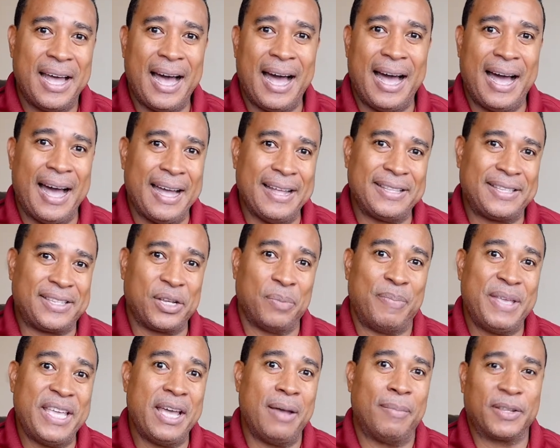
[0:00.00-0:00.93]
to
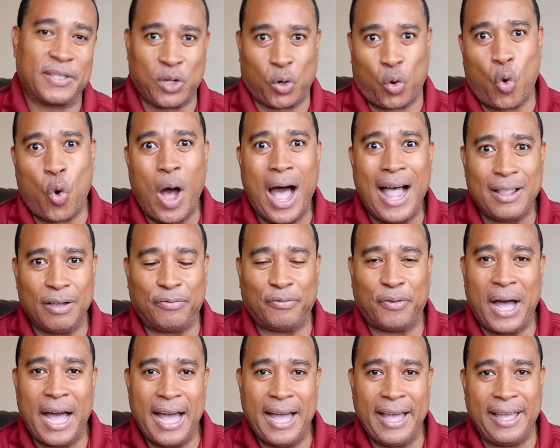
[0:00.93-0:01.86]
be able to
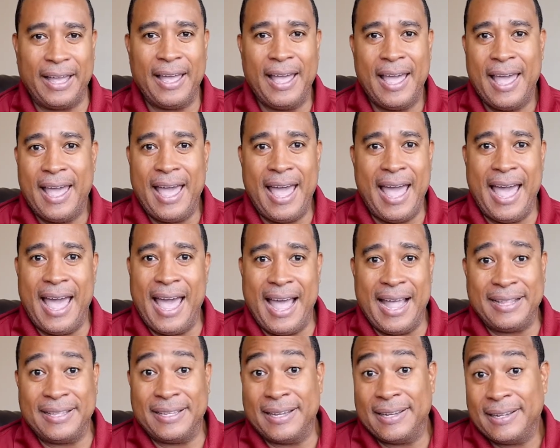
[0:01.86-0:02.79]
qualify,
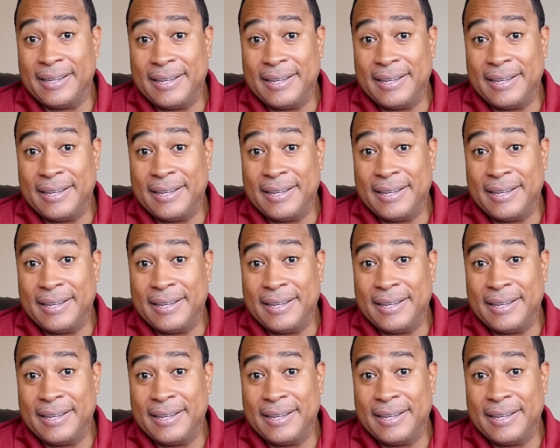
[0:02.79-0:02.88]
and